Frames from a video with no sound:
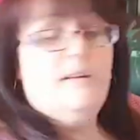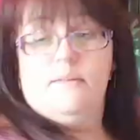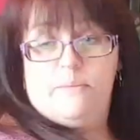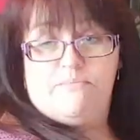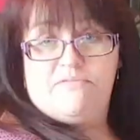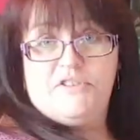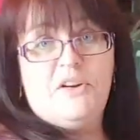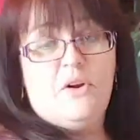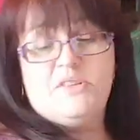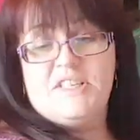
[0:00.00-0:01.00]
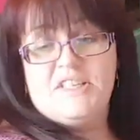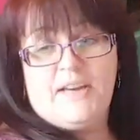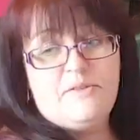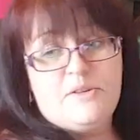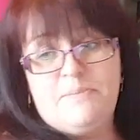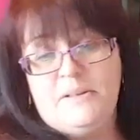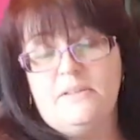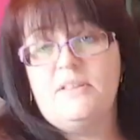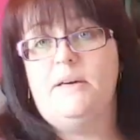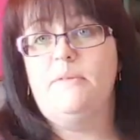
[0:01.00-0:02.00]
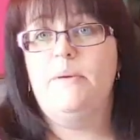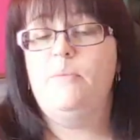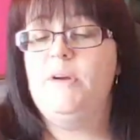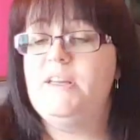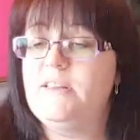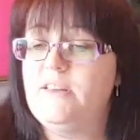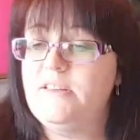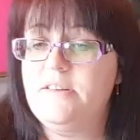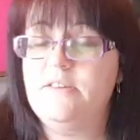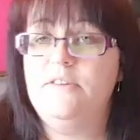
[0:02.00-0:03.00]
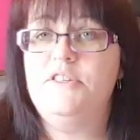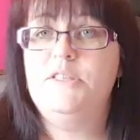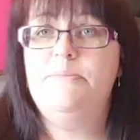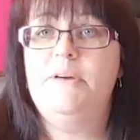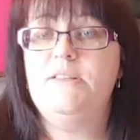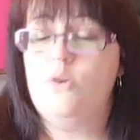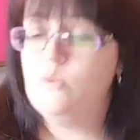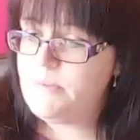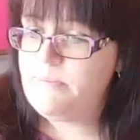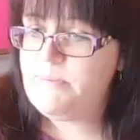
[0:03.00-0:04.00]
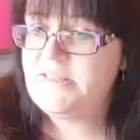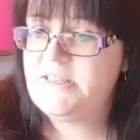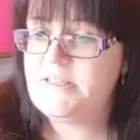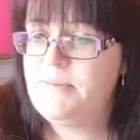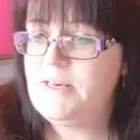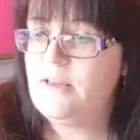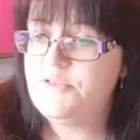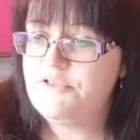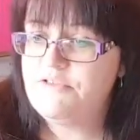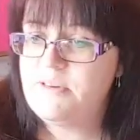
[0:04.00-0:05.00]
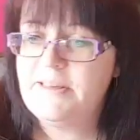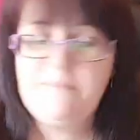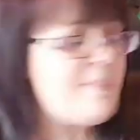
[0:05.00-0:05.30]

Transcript: Well, presumably not since the house was built, because that would have been weird in the 1930s, but it's always been pink since I've been live streaming.